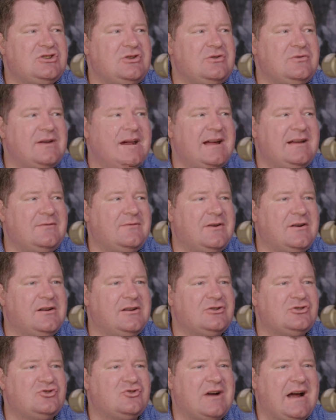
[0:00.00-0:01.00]
to unite
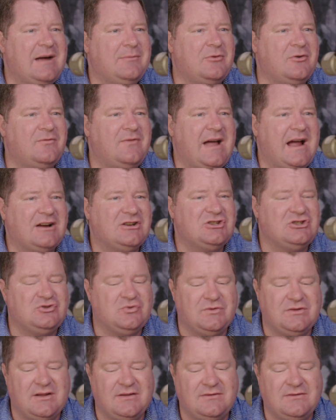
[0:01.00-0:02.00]
various tribal
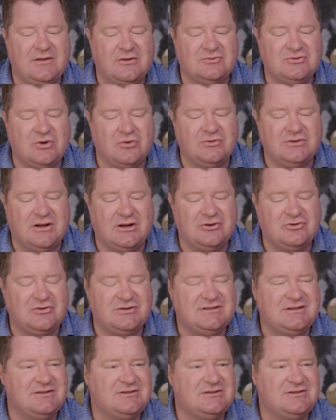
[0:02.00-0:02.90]
factions within those own countries,